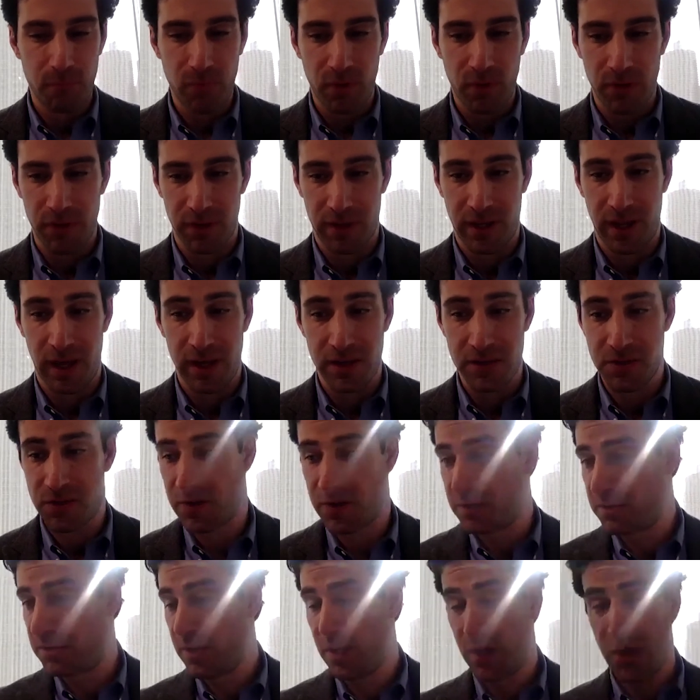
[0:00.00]
the case.
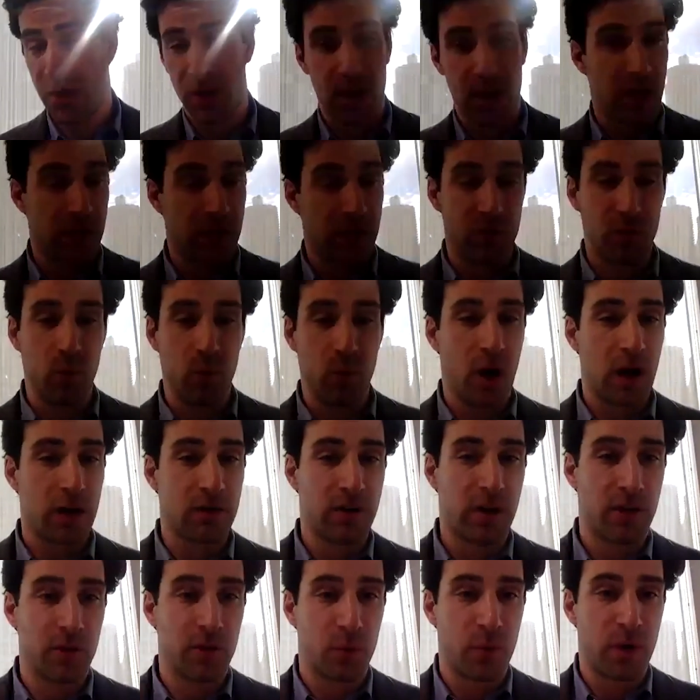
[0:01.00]
And if you walk
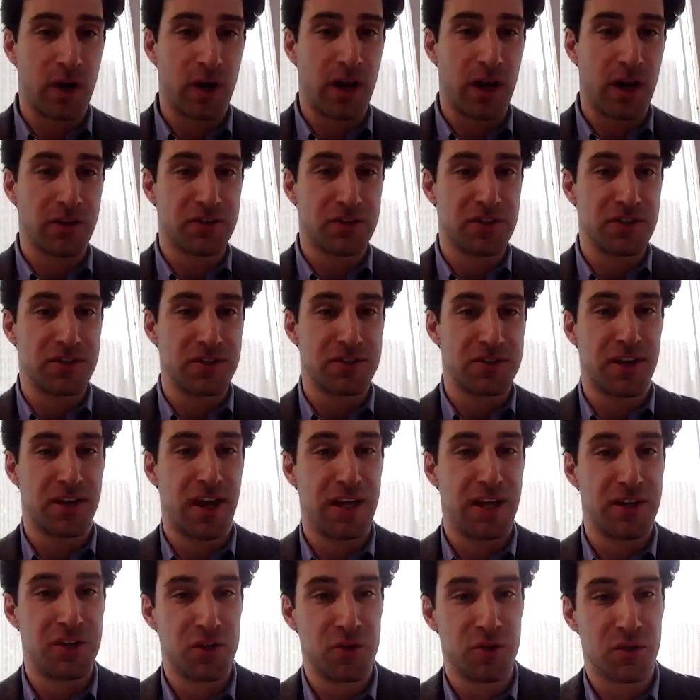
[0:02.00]
around the warehouses that I
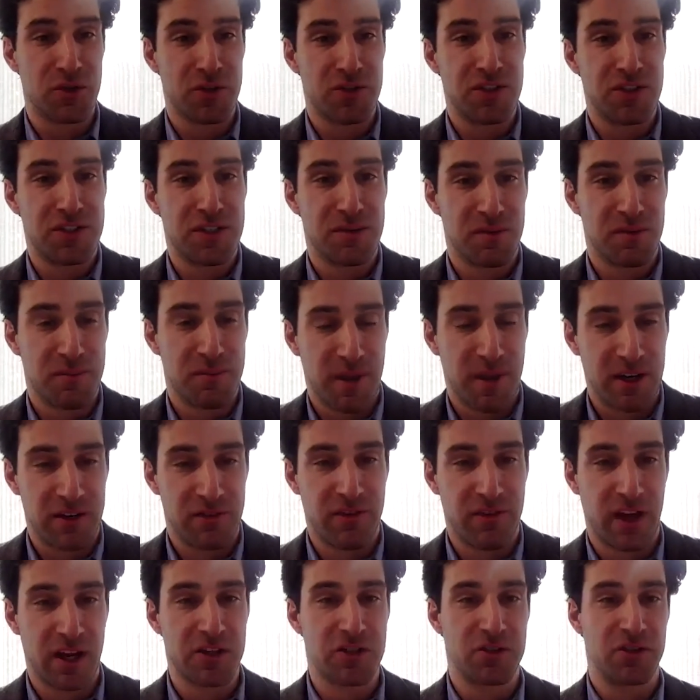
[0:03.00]
do or see some of the
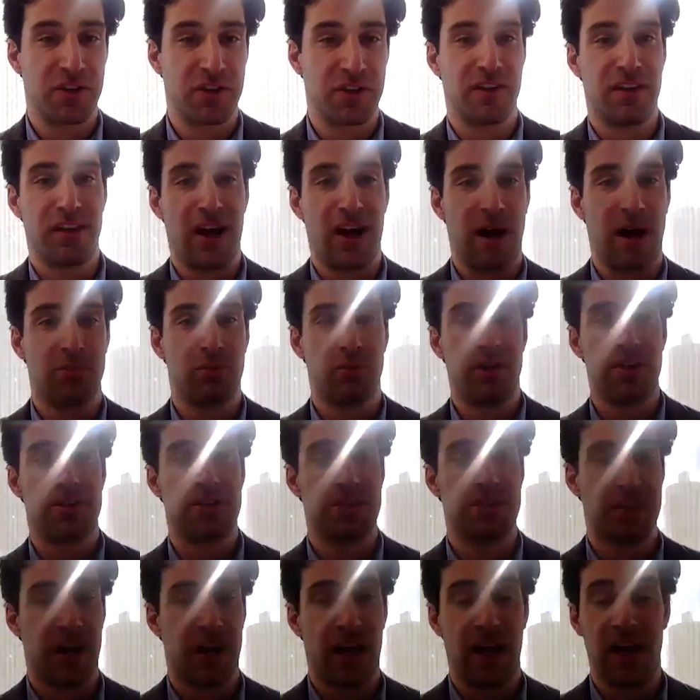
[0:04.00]
manufacturing
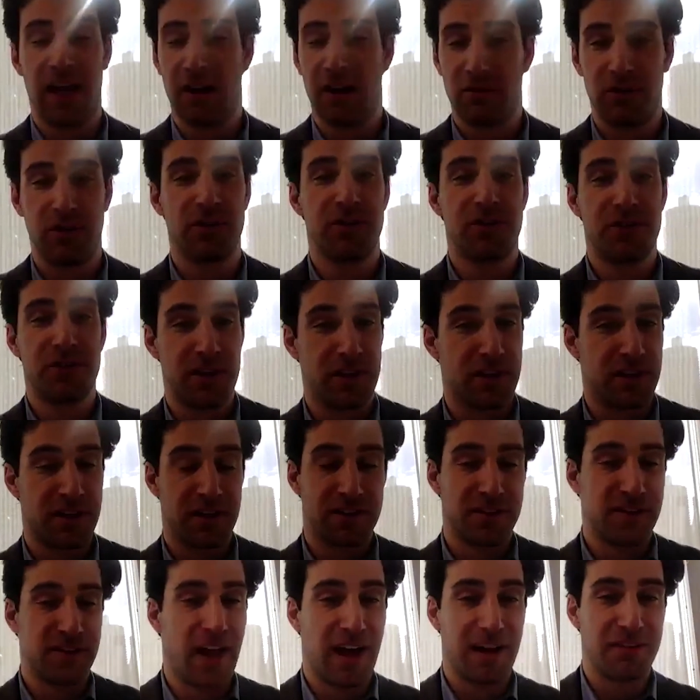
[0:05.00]
operations that I have, you'll see that
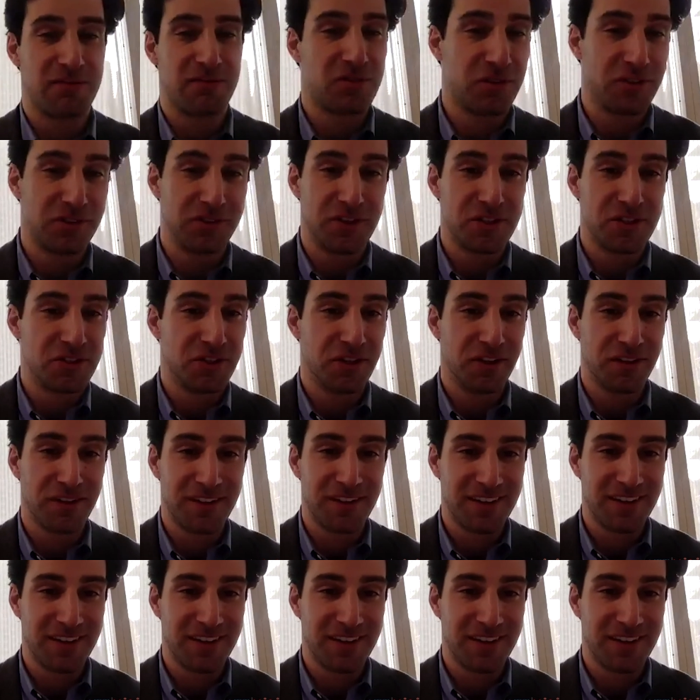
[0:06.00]
it's not fully digital.